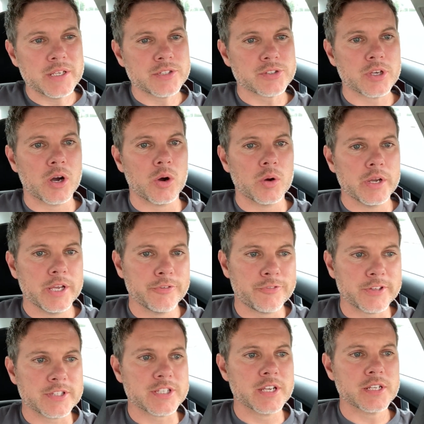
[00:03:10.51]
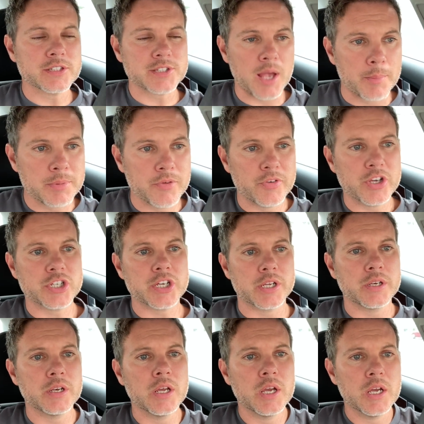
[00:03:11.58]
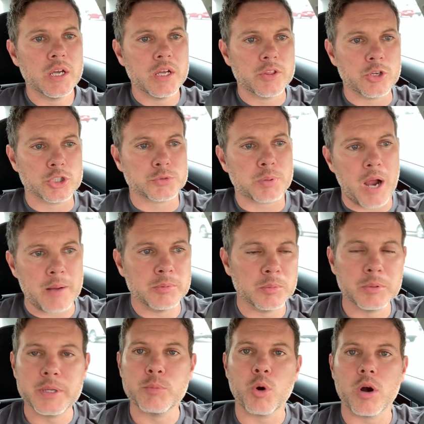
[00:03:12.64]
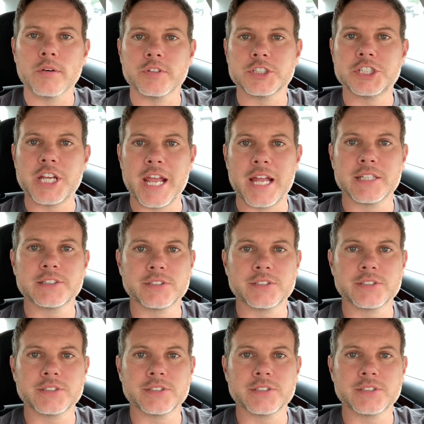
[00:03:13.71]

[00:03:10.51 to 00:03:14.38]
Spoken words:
So if it's in a subdivision, there's probably more of a chance